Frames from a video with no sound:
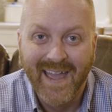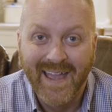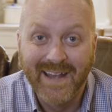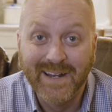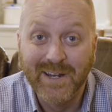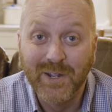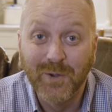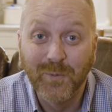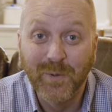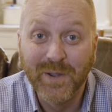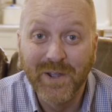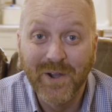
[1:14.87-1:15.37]
And
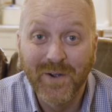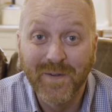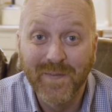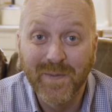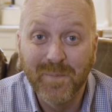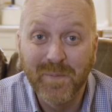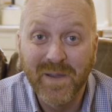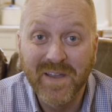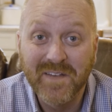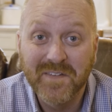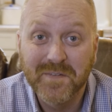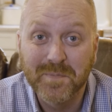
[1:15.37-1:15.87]
here we are in the
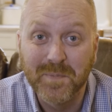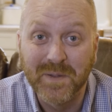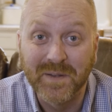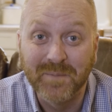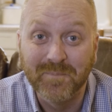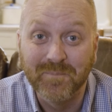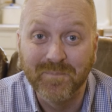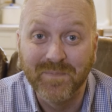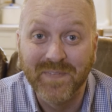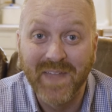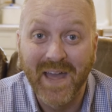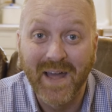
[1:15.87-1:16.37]
basement.
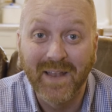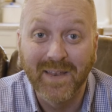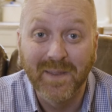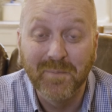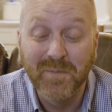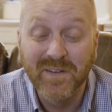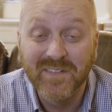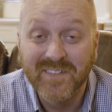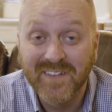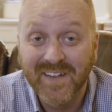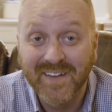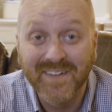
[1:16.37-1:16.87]
Now, let
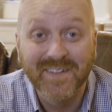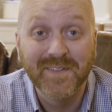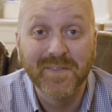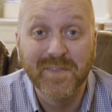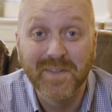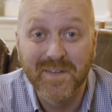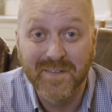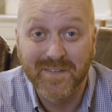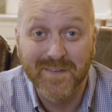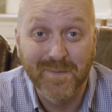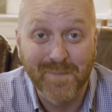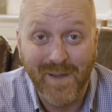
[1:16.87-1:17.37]
me tell you
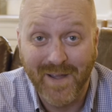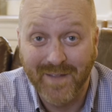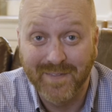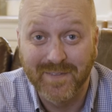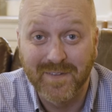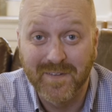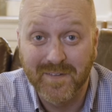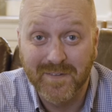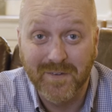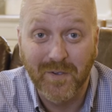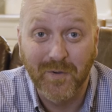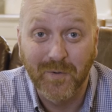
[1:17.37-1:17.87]
this about
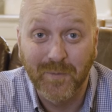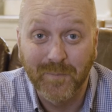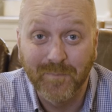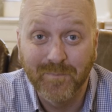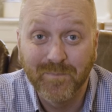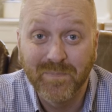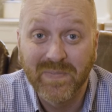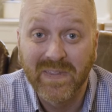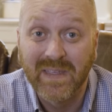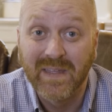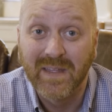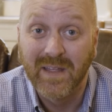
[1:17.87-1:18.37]
this home.
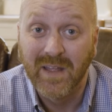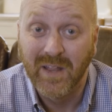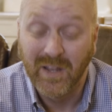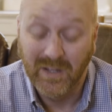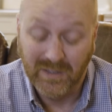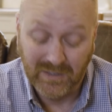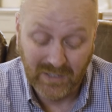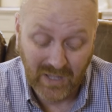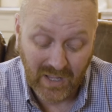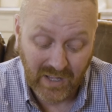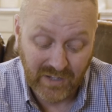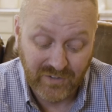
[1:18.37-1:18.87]

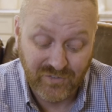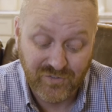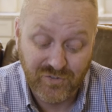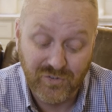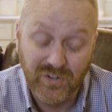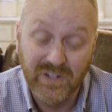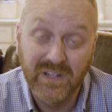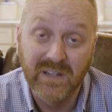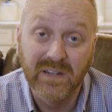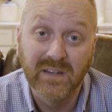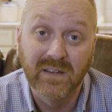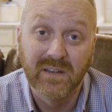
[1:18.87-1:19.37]

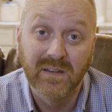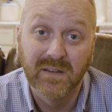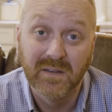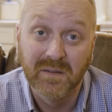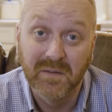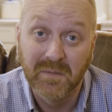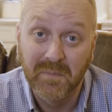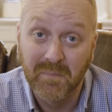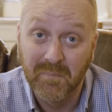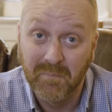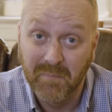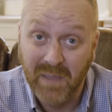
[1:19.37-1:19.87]
Laundry,
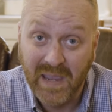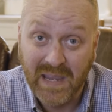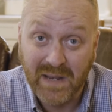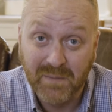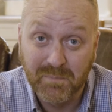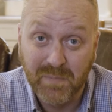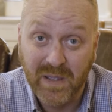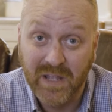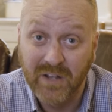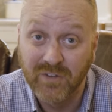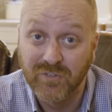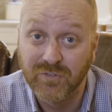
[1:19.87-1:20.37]

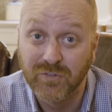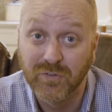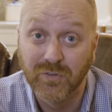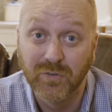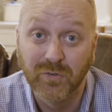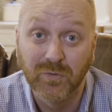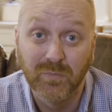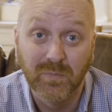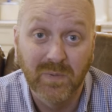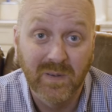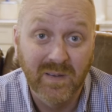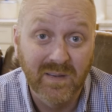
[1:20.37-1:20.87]
main
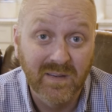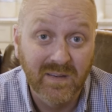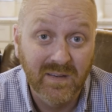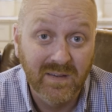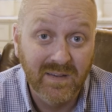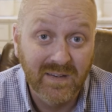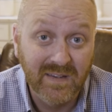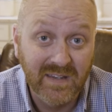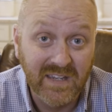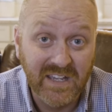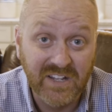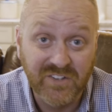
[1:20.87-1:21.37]
bedroom,
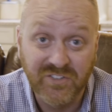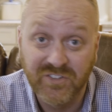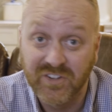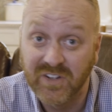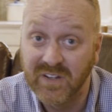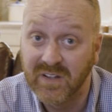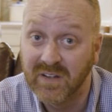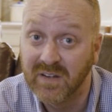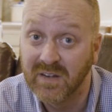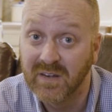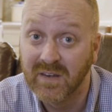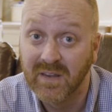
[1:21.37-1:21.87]

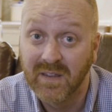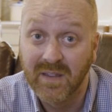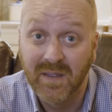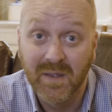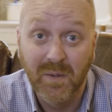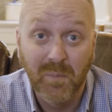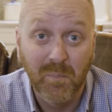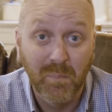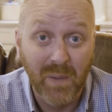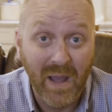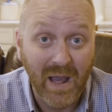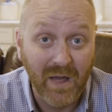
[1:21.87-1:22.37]
kitchen,
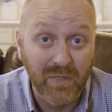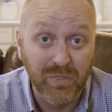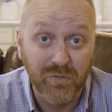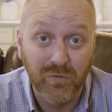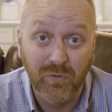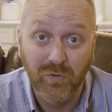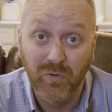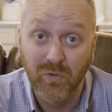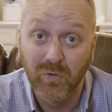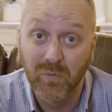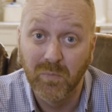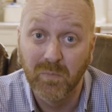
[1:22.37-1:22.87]

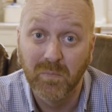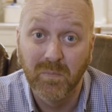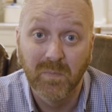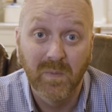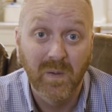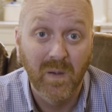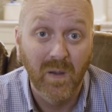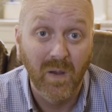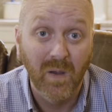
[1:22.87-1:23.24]
bathroom,